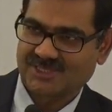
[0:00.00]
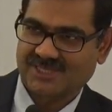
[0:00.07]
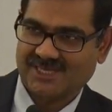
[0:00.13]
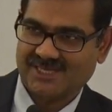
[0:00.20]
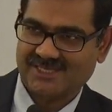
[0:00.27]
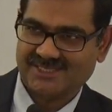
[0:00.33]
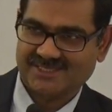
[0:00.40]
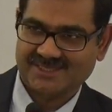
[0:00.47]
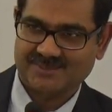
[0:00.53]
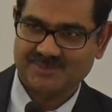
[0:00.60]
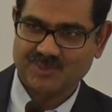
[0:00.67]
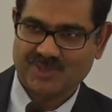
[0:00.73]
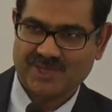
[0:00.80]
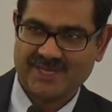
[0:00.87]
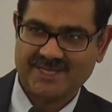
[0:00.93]
Nayak a
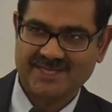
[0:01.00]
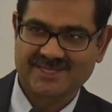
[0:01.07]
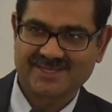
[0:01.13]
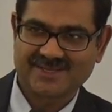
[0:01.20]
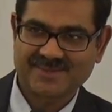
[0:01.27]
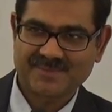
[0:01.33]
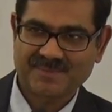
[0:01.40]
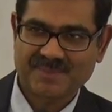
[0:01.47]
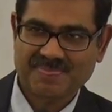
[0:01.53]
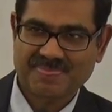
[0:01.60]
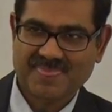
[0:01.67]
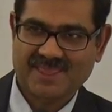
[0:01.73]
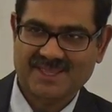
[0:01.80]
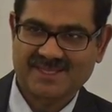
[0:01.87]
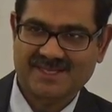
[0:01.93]
bouquet
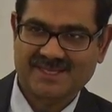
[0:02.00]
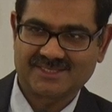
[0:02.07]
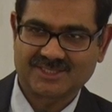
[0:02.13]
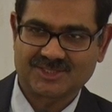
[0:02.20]
as